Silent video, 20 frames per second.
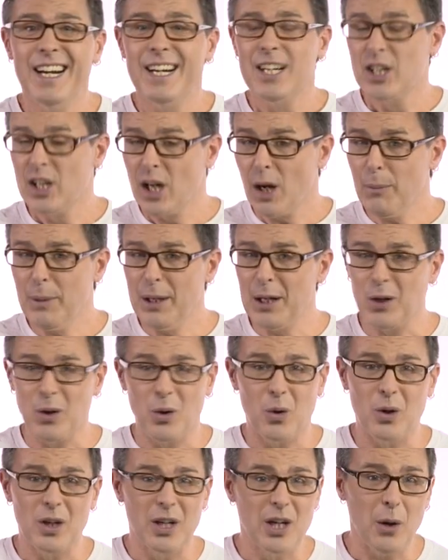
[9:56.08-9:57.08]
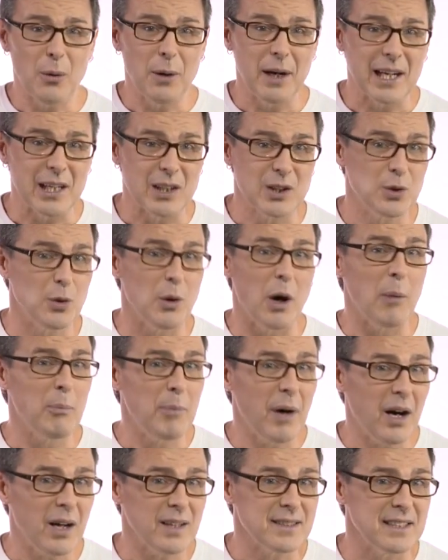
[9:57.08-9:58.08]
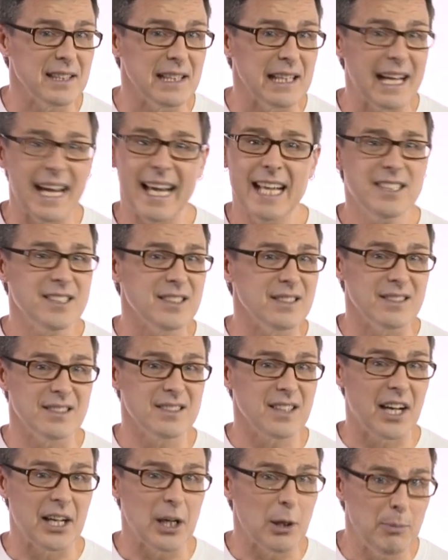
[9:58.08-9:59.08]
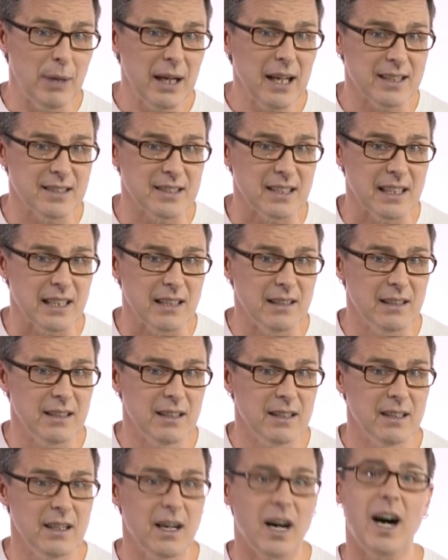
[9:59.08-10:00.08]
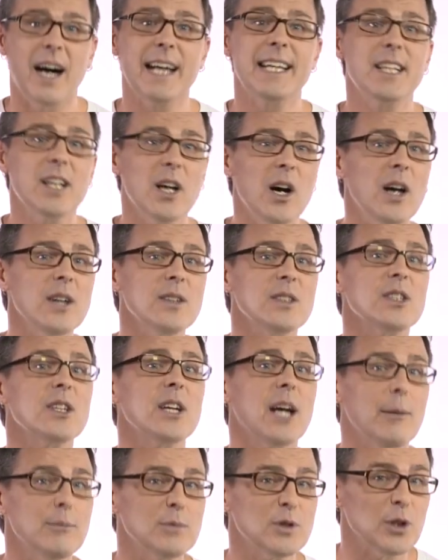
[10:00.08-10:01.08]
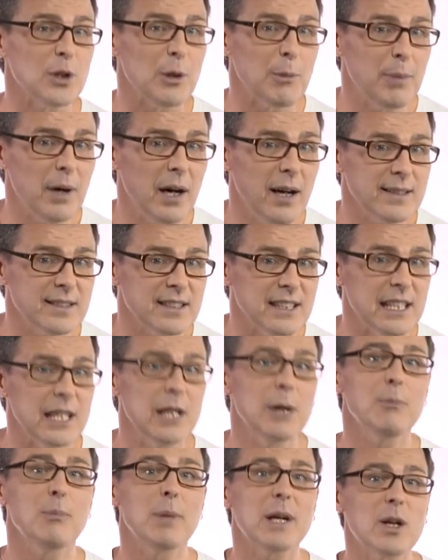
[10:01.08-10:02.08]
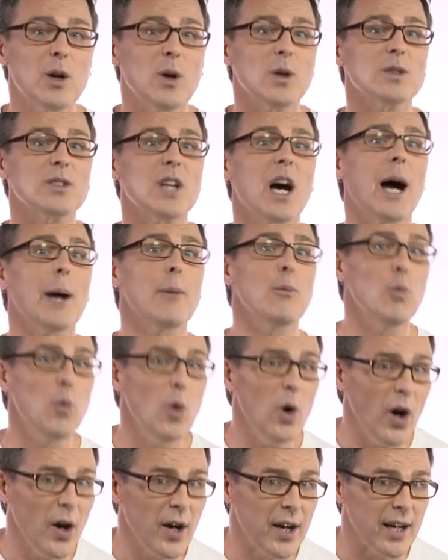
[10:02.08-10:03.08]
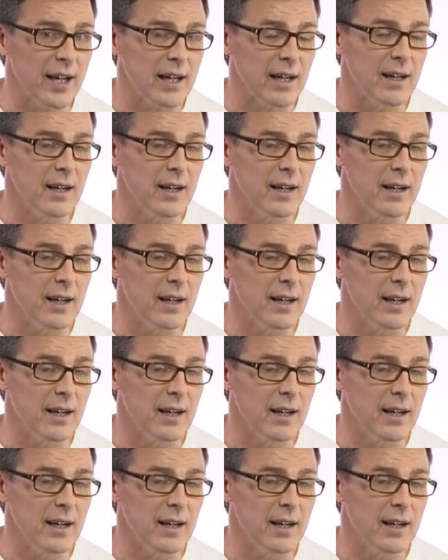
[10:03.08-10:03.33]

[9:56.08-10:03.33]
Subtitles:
Coming or going to a party isn't an ability. I can't come to the party because I'm working.